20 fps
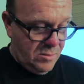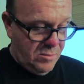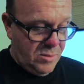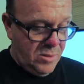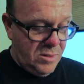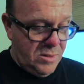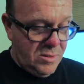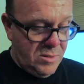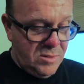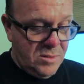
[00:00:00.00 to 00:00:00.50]

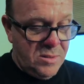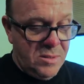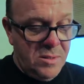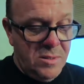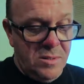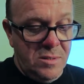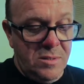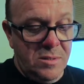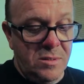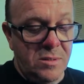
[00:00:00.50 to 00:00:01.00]
But
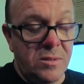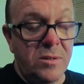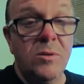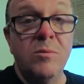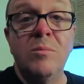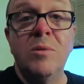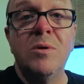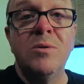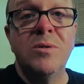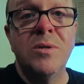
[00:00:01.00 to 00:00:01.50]

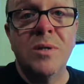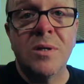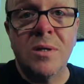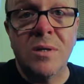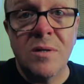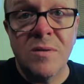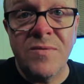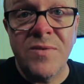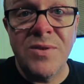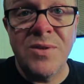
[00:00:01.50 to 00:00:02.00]
you
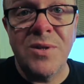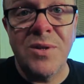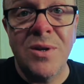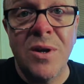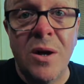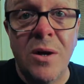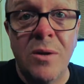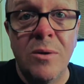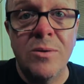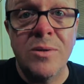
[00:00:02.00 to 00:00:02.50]
music
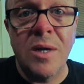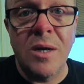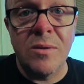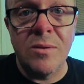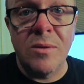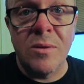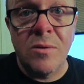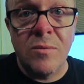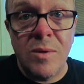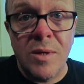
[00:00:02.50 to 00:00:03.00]
aficionados
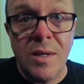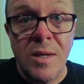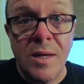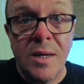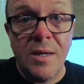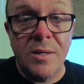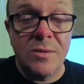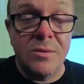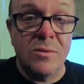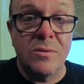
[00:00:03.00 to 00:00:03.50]
out there
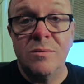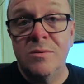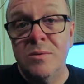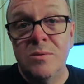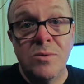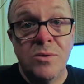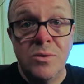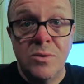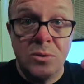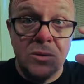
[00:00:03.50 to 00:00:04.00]
realize, or
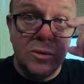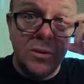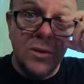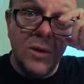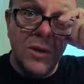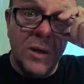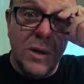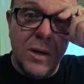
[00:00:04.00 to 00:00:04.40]
you should,